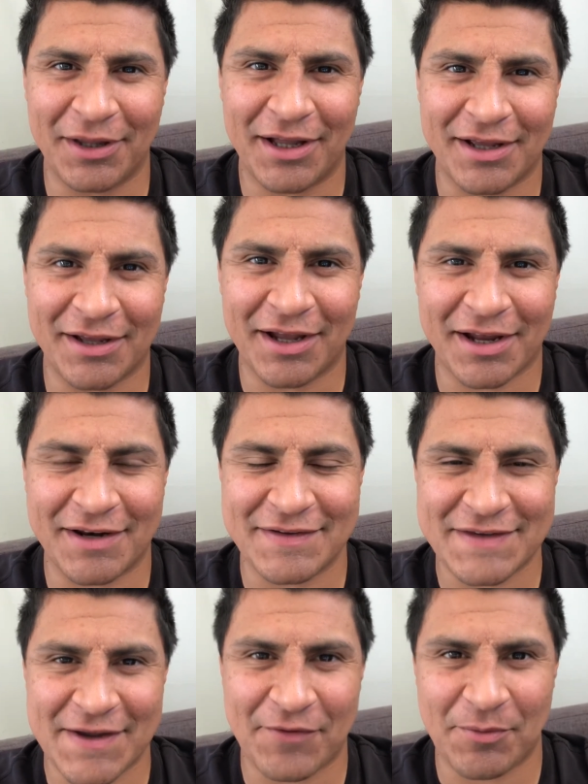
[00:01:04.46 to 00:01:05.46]
I got to
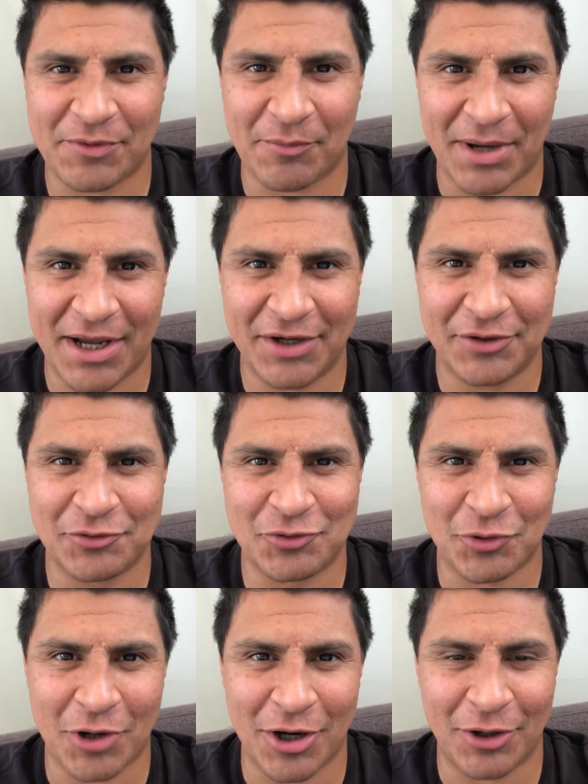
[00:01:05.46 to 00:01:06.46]
save up to buy a new
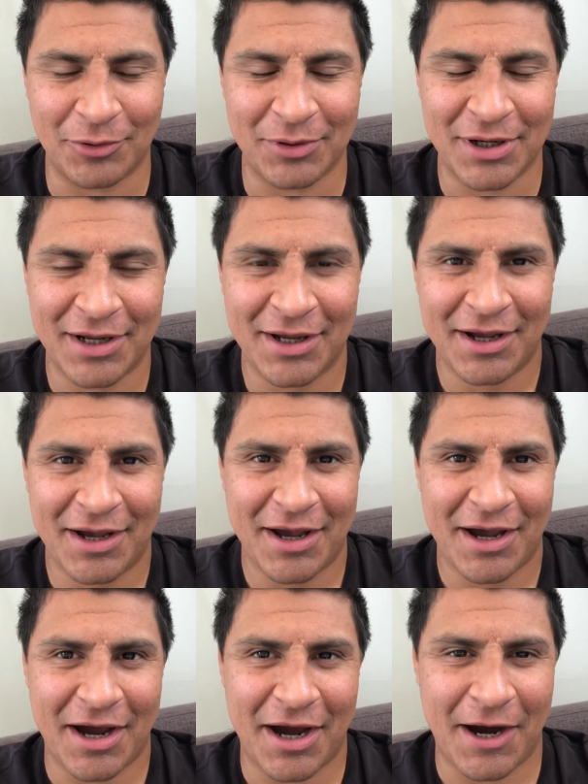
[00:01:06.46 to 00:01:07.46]
drone.
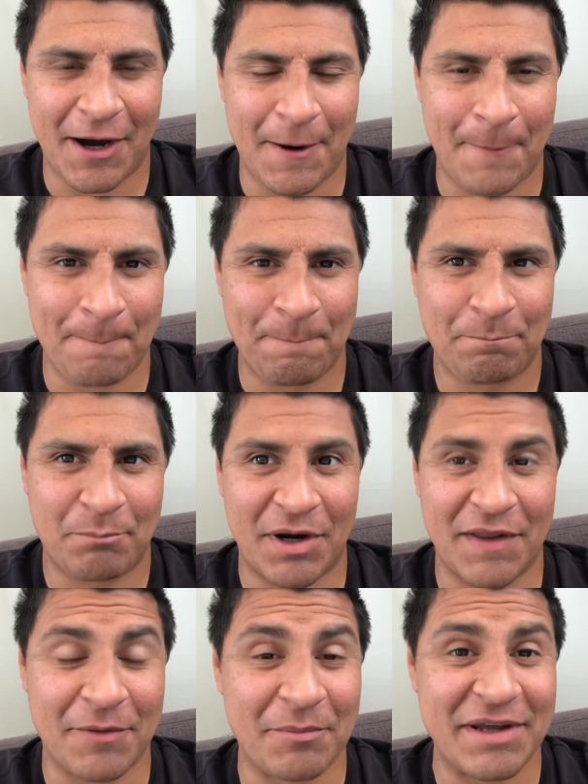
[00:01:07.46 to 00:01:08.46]
But
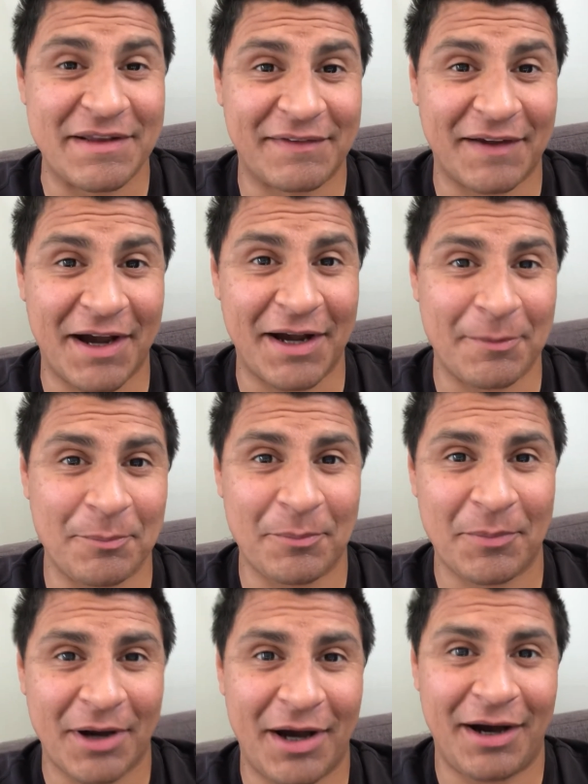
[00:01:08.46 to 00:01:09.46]
in the meantime,
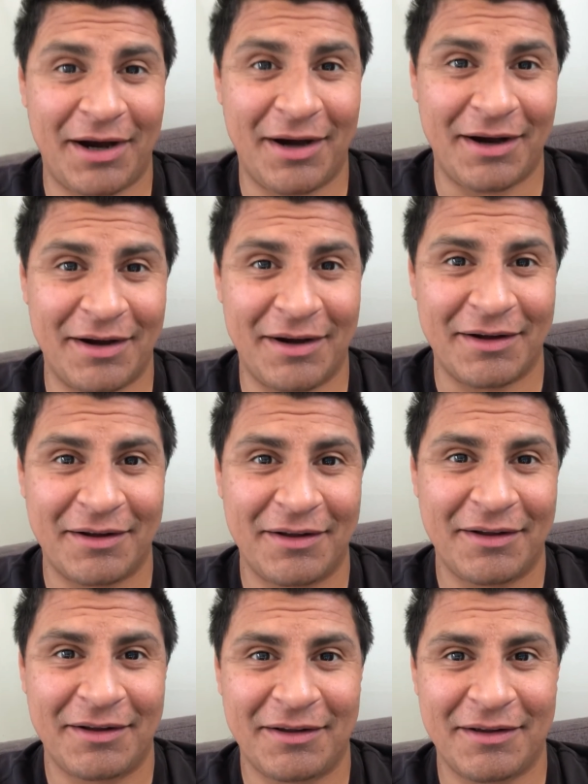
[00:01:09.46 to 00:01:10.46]

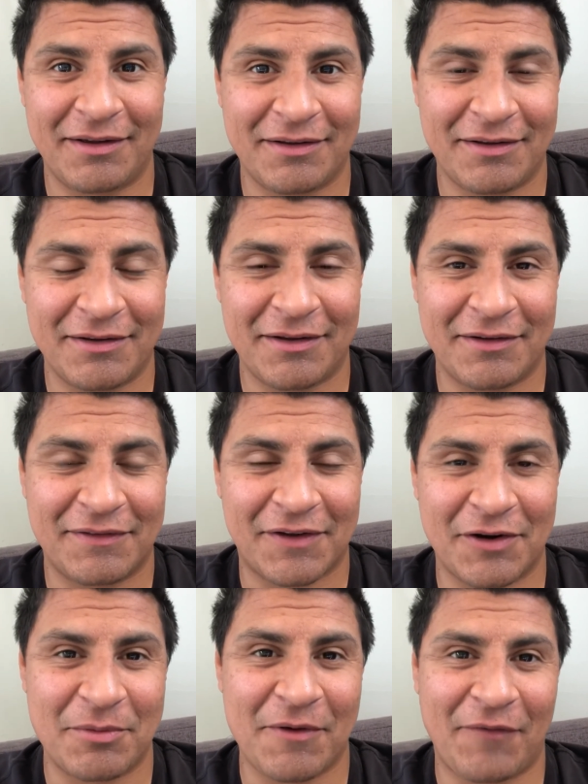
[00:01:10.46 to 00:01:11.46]
it's
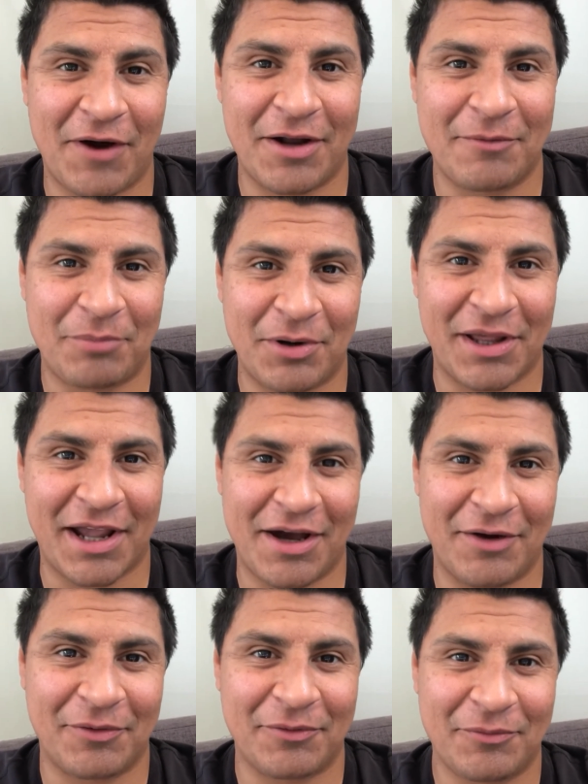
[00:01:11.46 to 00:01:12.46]
going to be fun putting
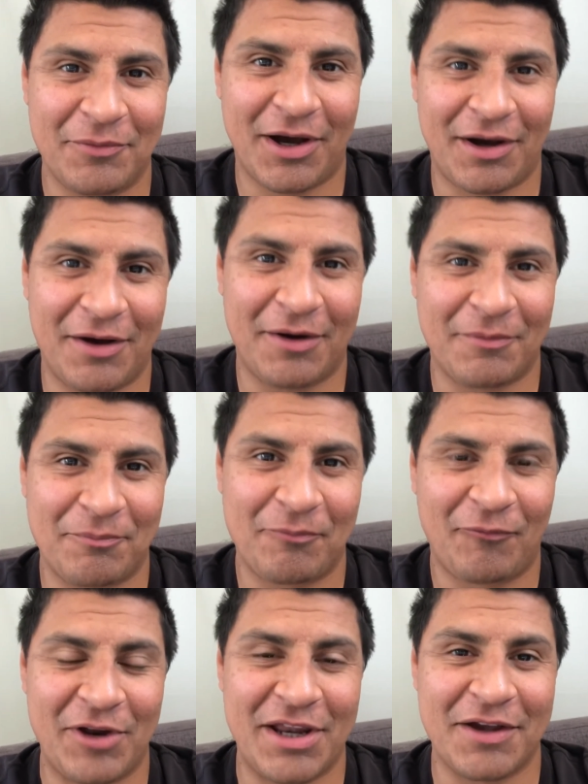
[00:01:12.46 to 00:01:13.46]
out
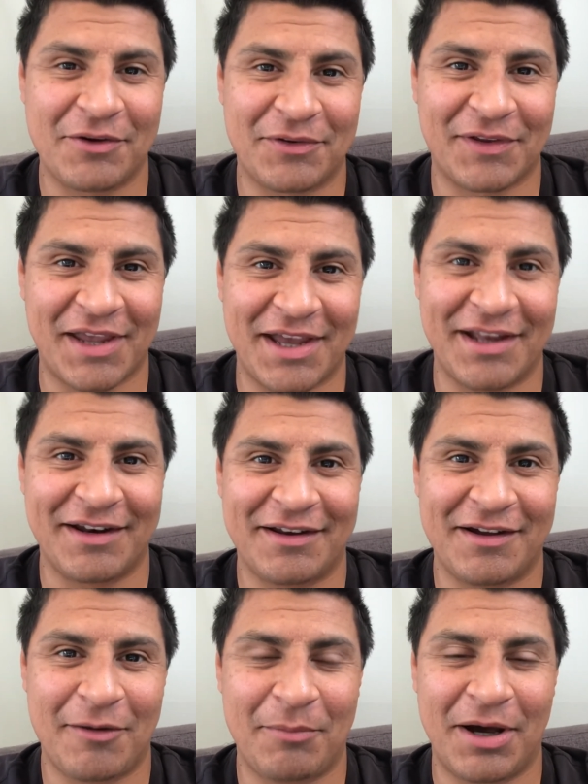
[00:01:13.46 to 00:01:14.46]
videos again
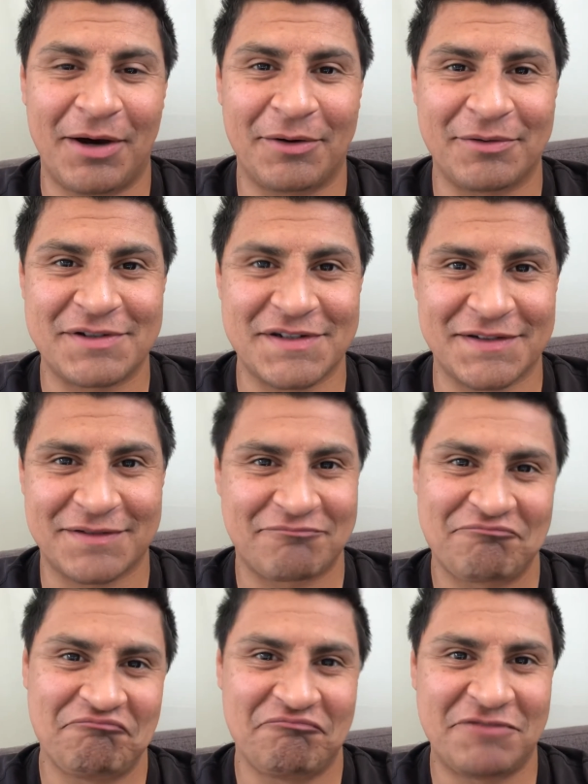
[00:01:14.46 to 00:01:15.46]
about just
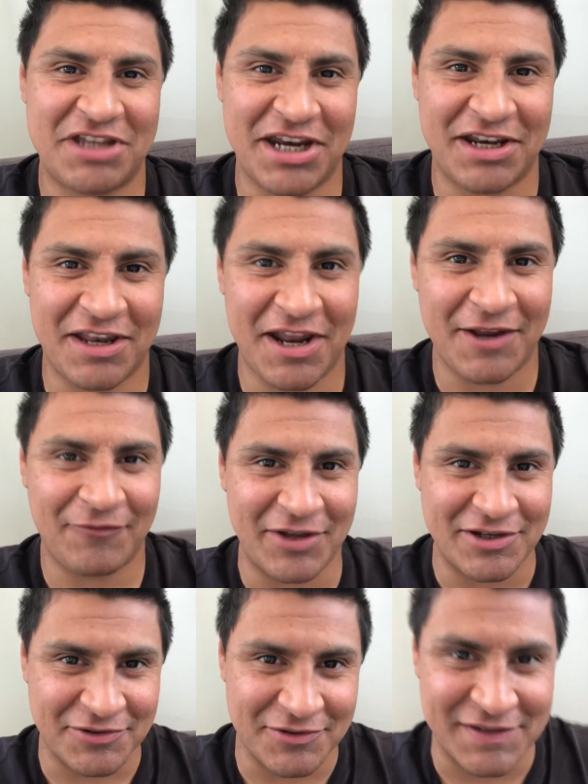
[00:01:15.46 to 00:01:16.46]
day-to-day
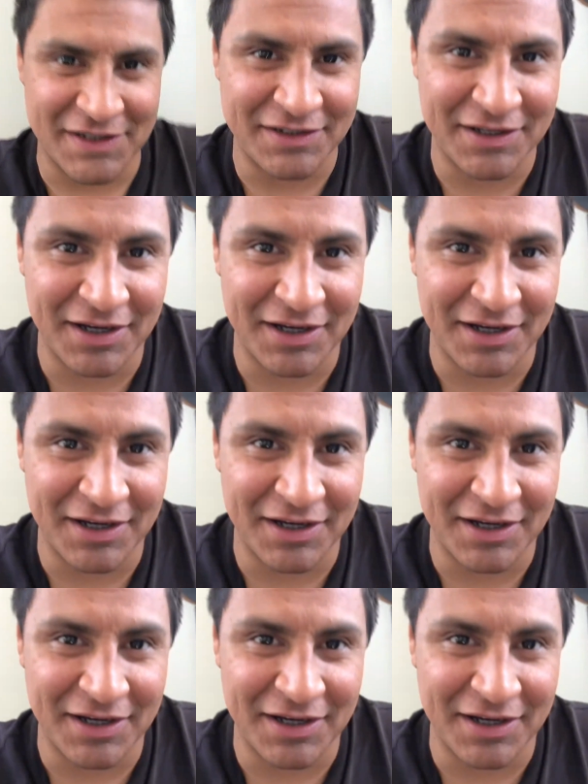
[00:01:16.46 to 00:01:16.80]
adventures and